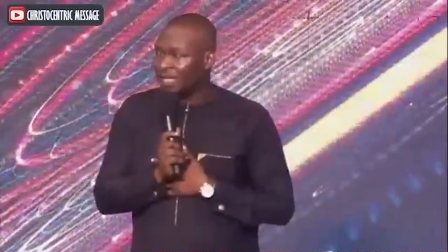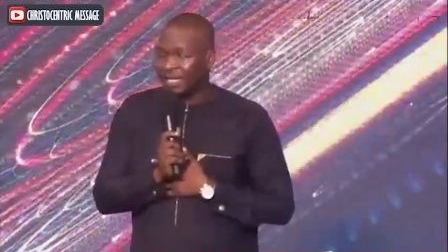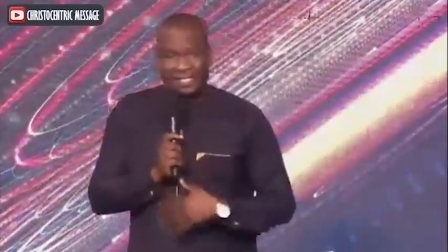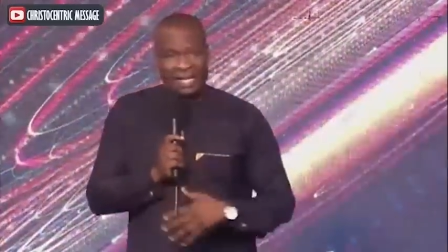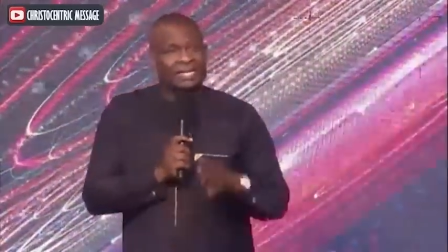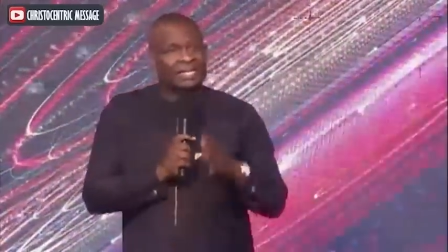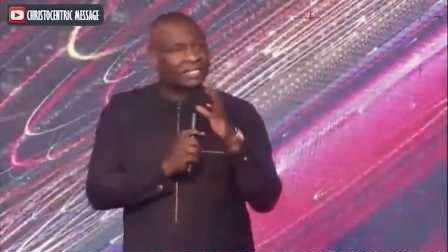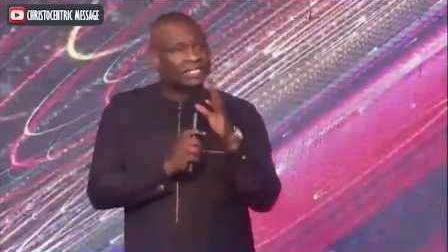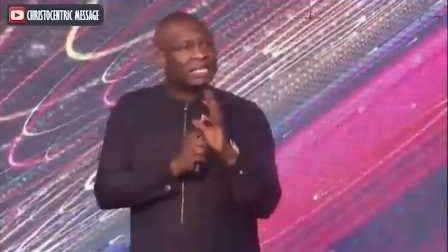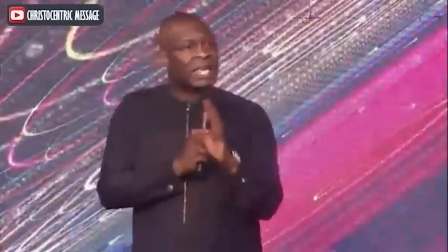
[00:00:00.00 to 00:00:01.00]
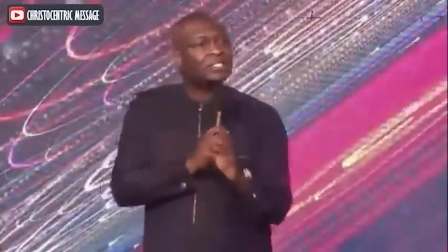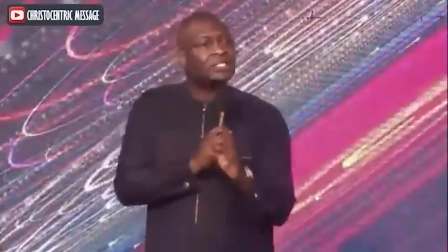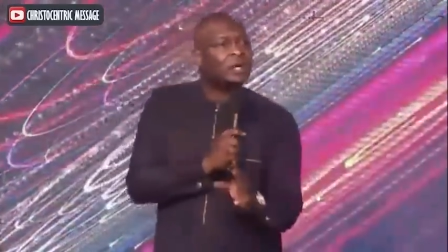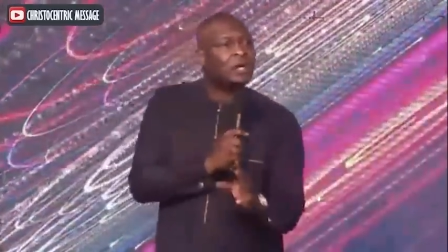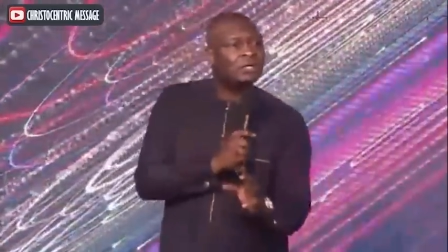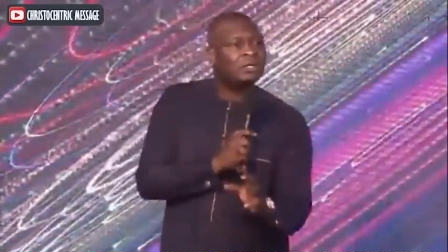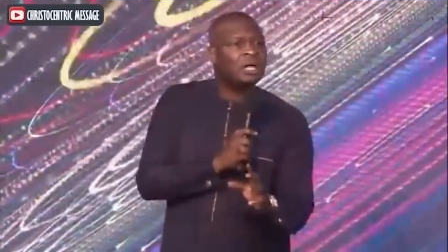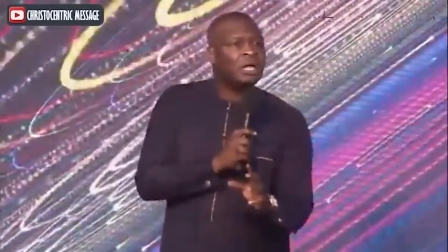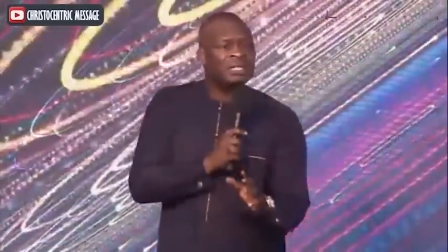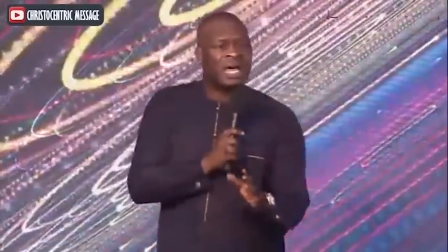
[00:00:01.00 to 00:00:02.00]
It is our intention
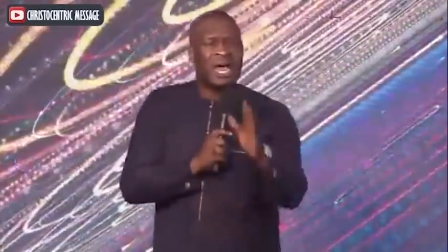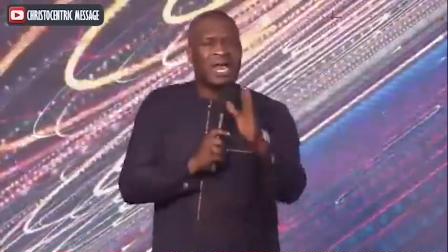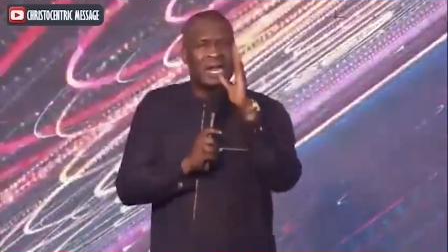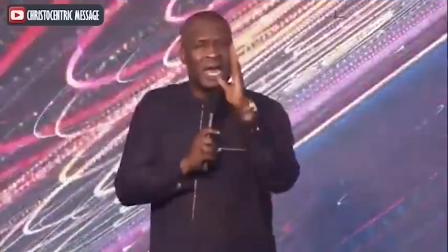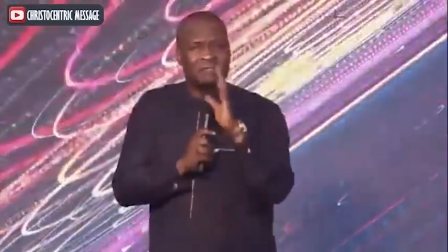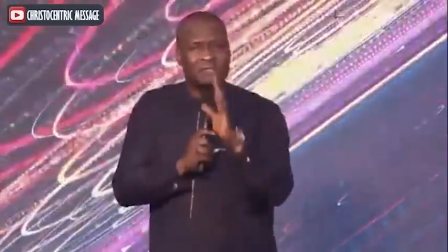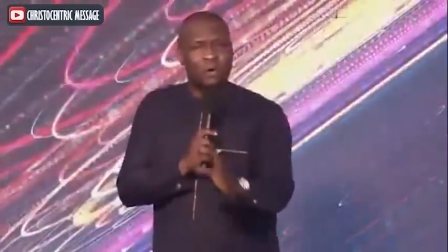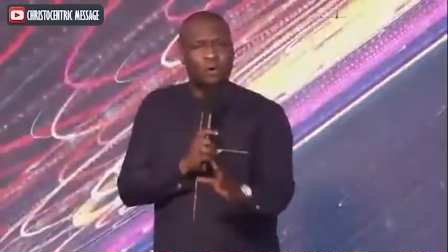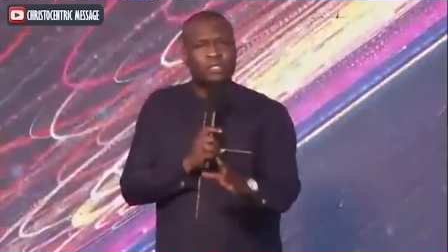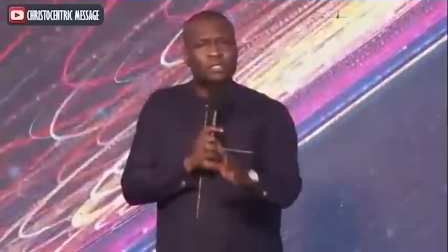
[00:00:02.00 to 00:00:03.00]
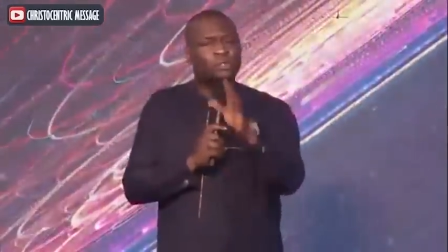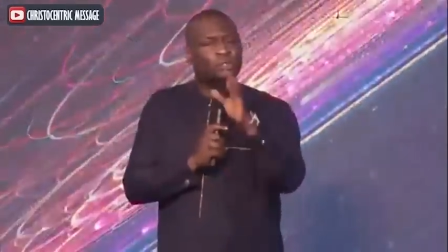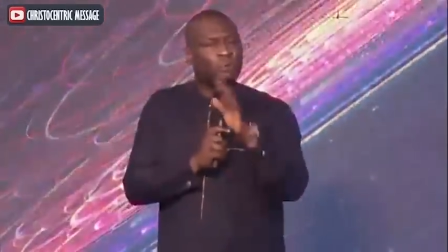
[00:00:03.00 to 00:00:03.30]
that our lives continue